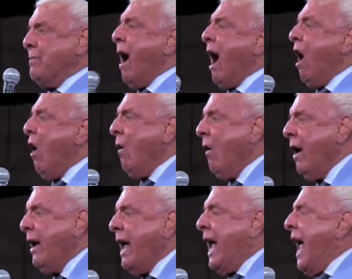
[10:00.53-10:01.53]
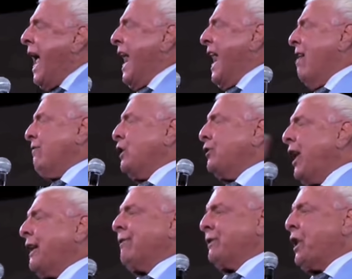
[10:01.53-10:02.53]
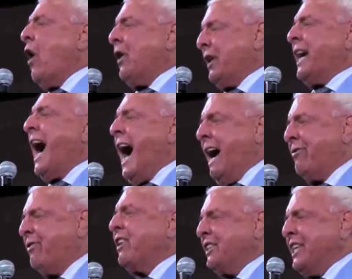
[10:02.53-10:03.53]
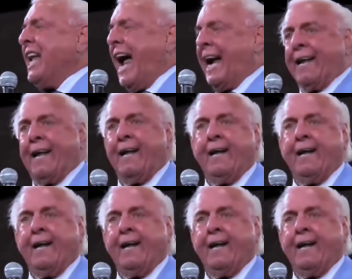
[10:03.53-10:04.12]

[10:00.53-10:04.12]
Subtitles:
tomorrow and have a drink with Tony Khan Thursday night.